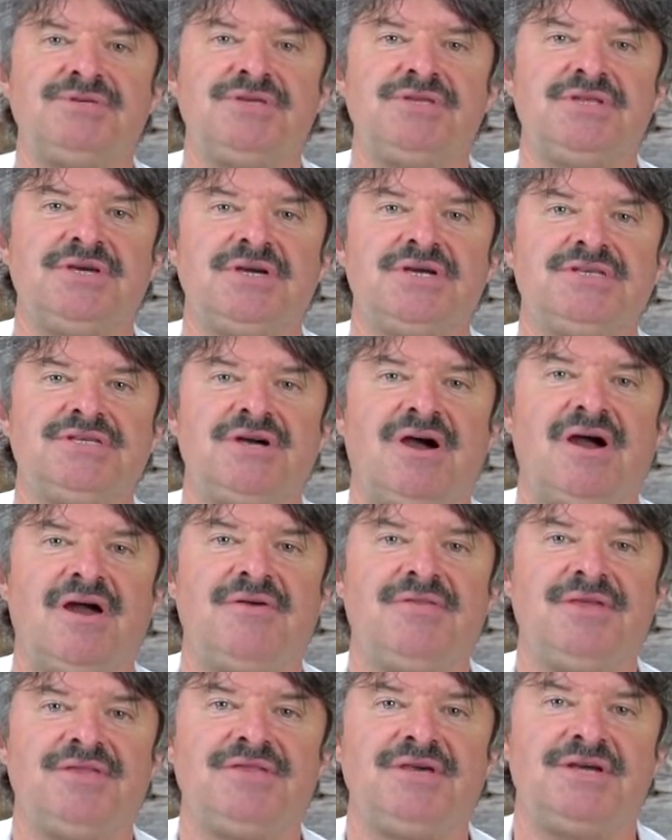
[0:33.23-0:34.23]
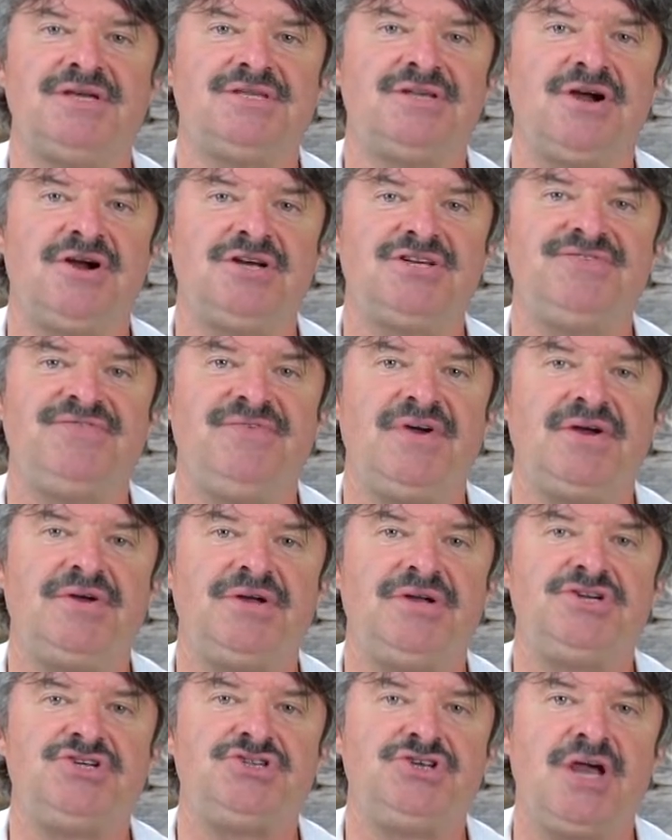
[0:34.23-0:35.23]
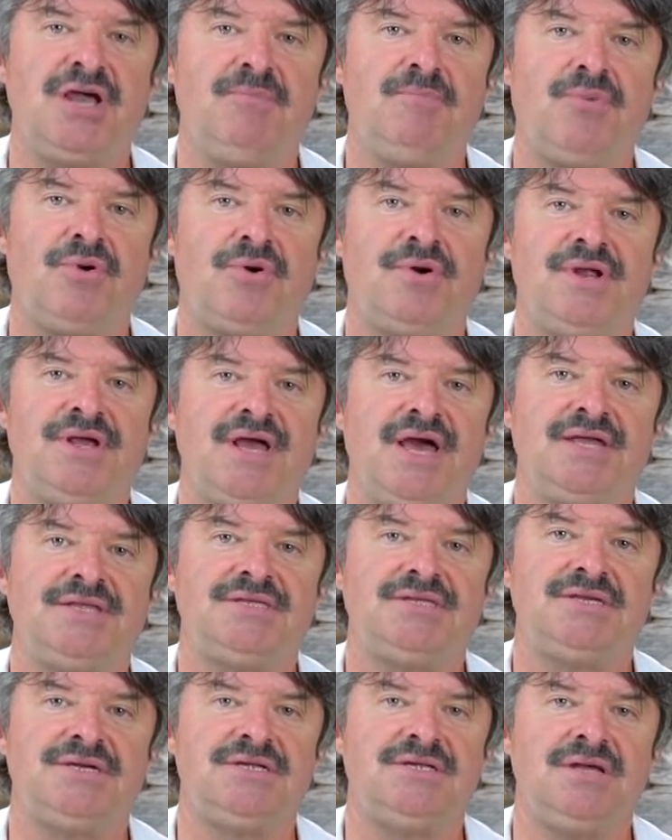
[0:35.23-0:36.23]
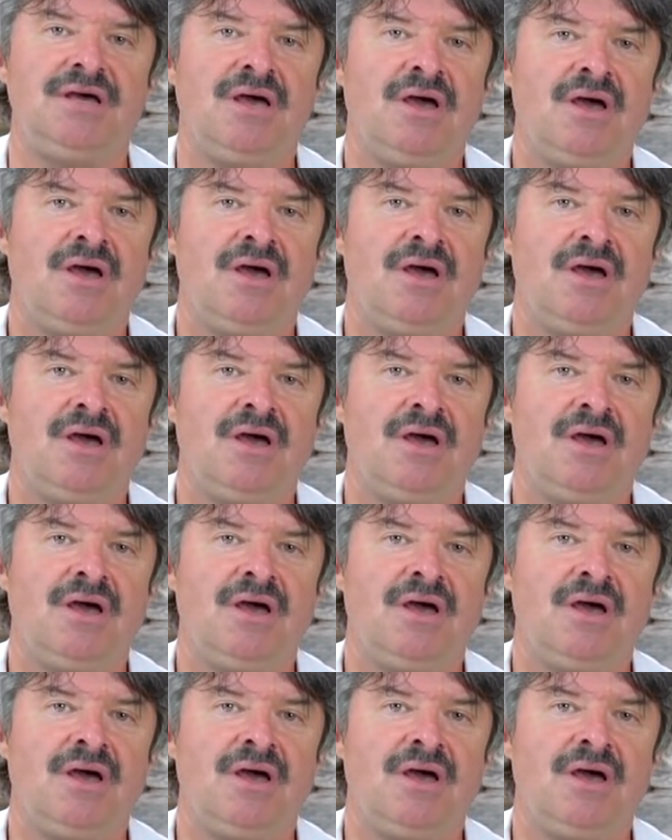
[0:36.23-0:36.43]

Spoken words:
to the guitar that the guitar is very shape oriented.